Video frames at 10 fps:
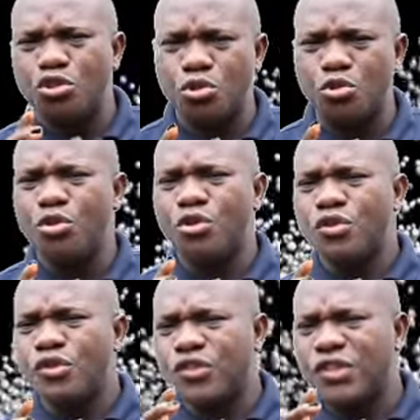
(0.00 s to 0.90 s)
to
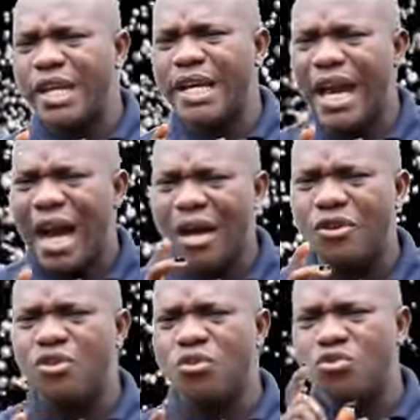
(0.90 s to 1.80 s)
see how
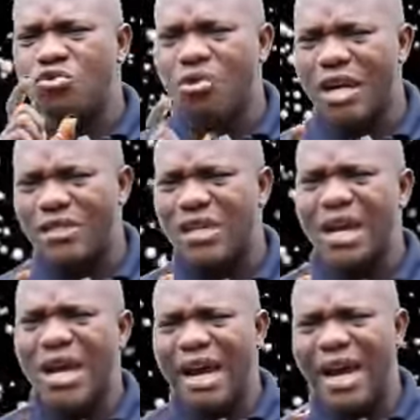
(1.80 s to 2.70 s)
you dress
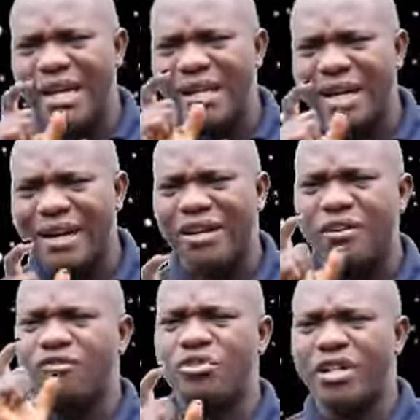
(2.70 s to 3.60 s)
and the kind
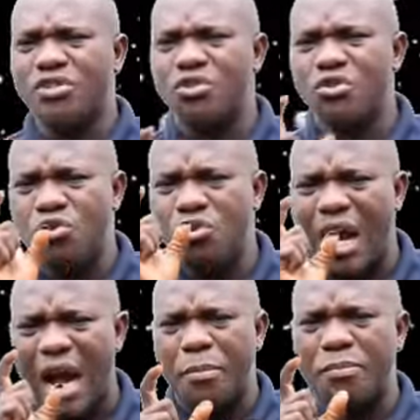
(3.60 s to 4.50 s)
of dress you
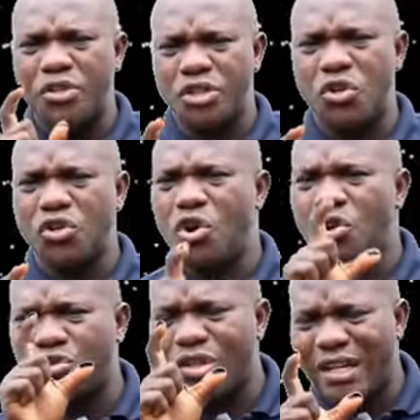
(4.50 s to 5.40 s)
are putting on, your
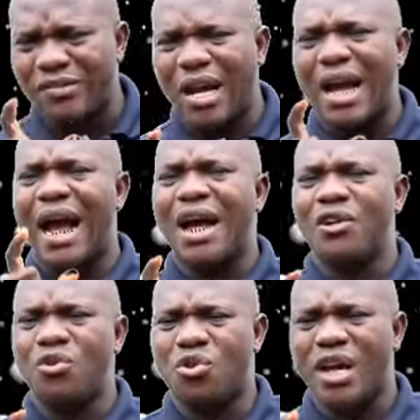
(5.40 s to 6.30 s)
entire
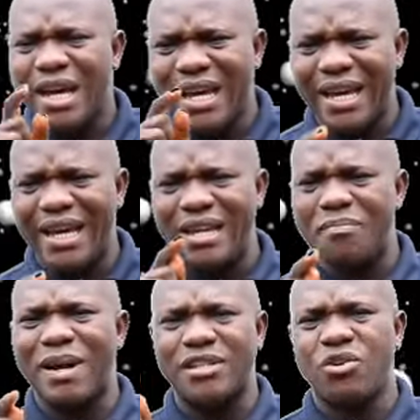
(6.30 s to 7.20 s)
outlook in a
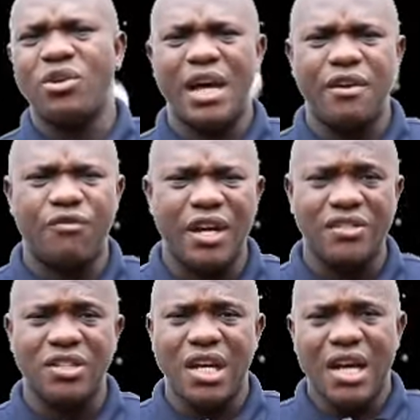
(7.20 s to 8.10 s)
particular
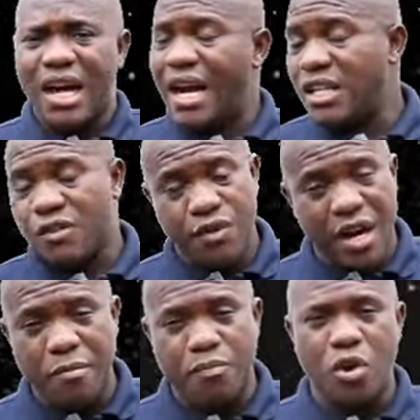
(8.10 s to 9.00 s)
event is
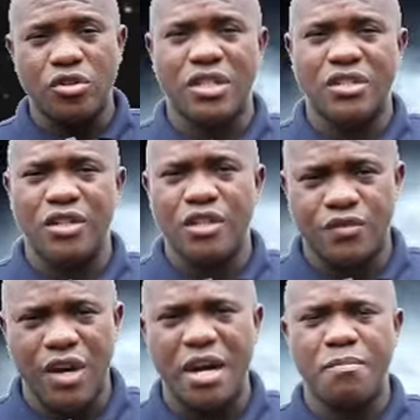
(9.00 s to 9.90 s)
very important. Is
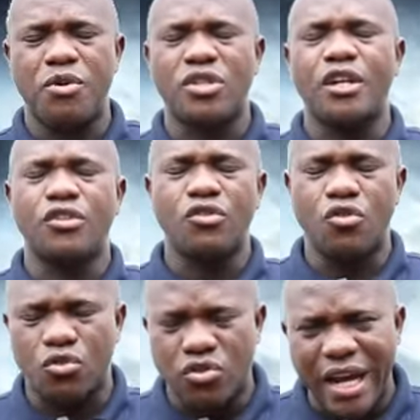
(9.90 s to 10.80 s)
very important.
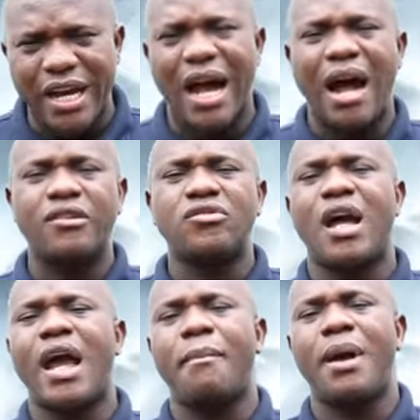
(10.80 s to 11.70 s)
Take out
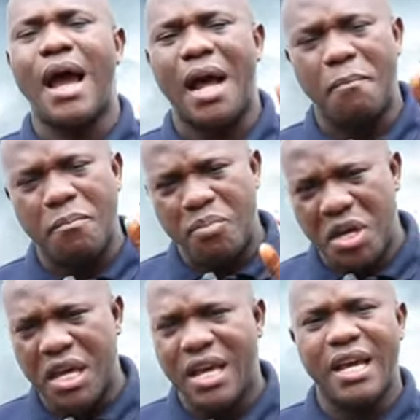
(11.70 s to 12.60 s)
time and
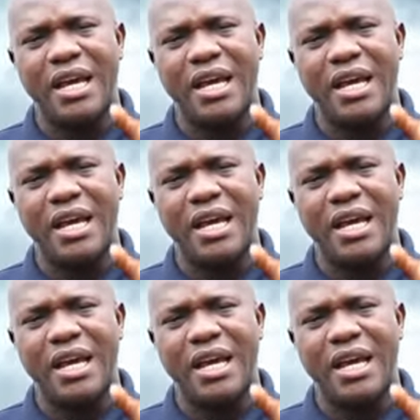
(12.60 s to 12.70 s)
be